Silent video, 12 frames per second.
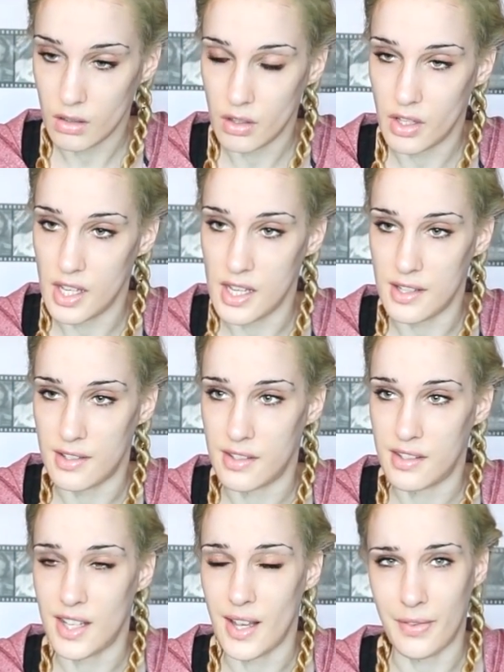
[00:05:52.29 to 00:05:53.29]
These
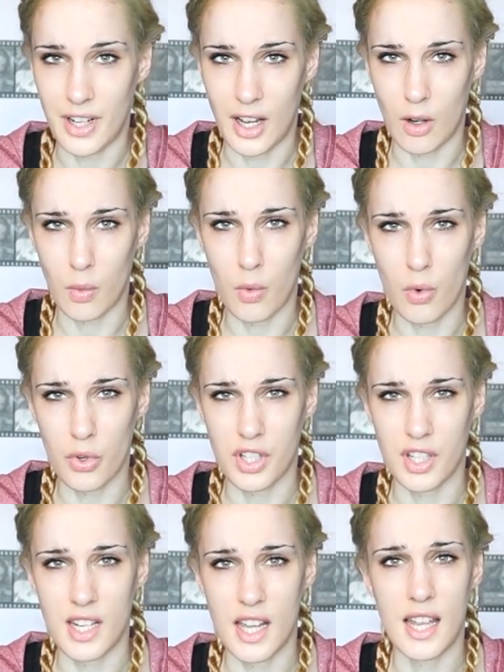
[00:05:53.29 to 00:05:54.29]
7 hour walks
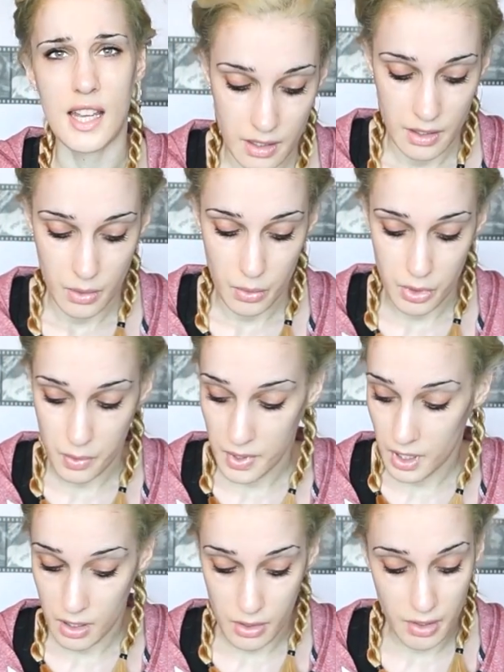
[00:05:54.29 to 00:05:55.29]
a day also
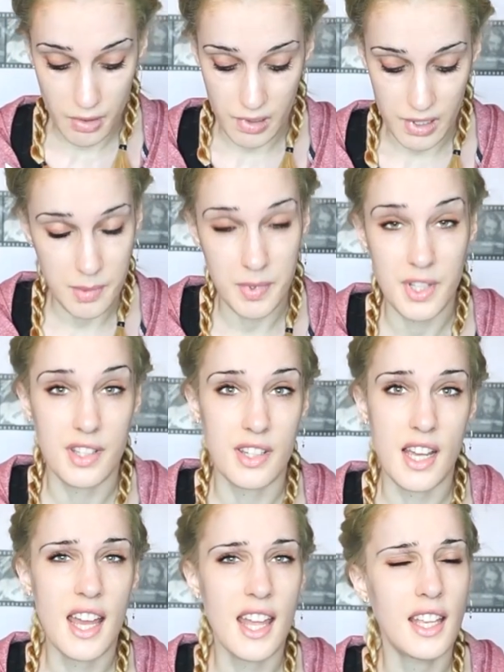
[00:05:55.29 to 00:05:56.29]
included Christmas
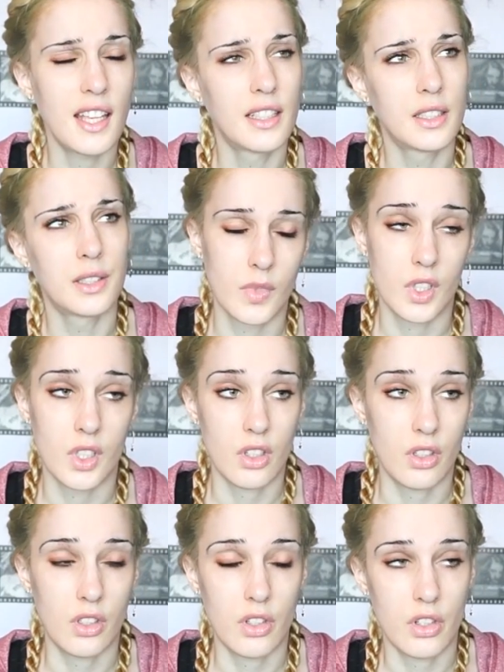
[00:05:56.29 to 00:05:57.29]
Day.
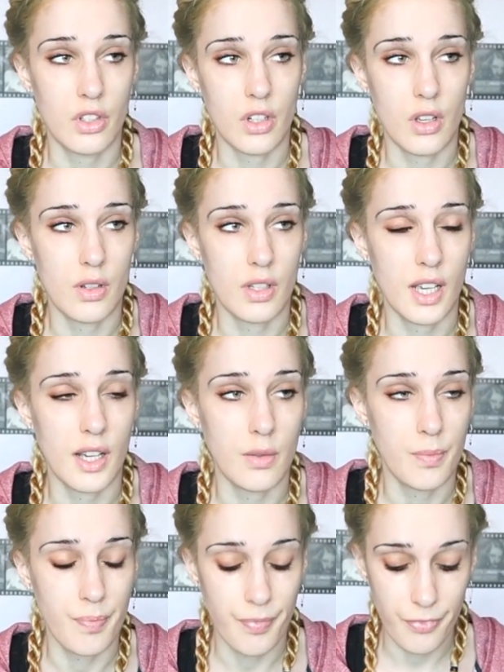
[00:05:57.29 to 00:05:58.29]
Shows how
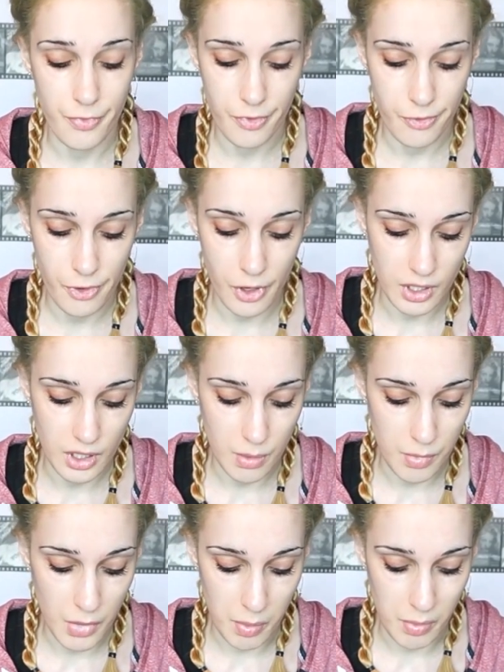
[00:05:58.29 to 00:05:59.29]
fucked up
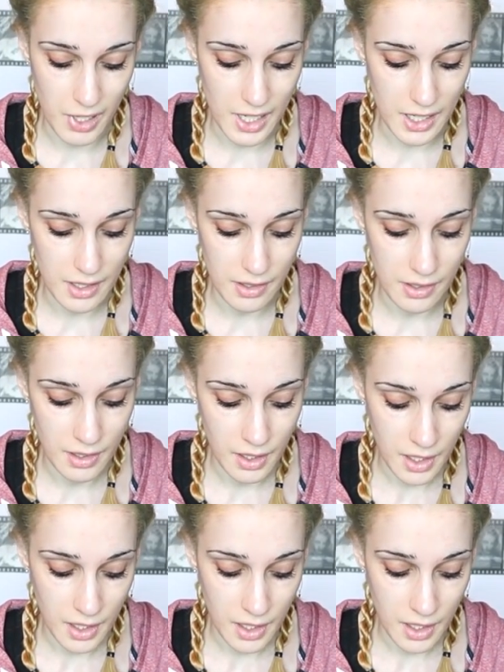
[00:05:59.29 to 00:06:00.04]
my brain is.